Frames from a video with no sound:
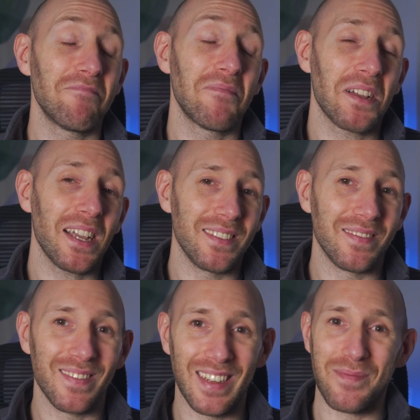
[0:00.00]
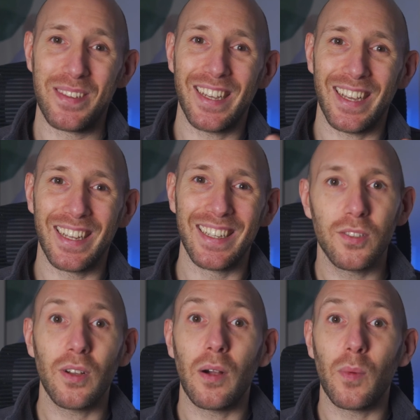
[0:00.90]
okay, let me check.
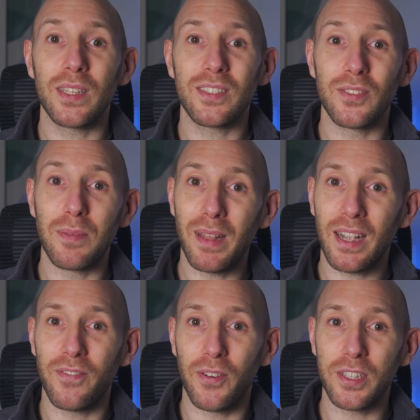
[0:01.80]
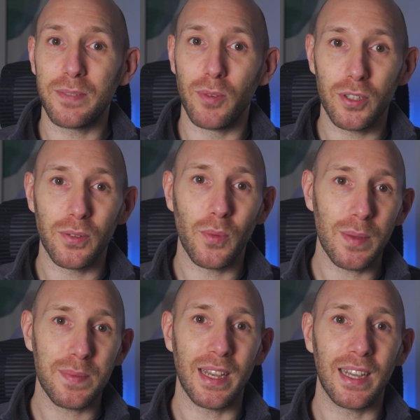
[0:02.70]
So I went on the Black Forest Motion
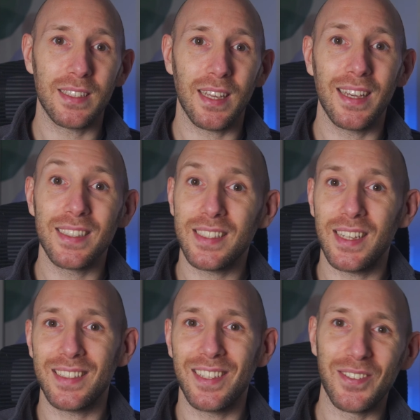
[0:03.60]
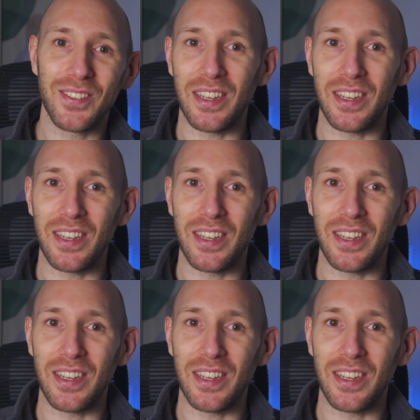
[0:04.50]
website and started looking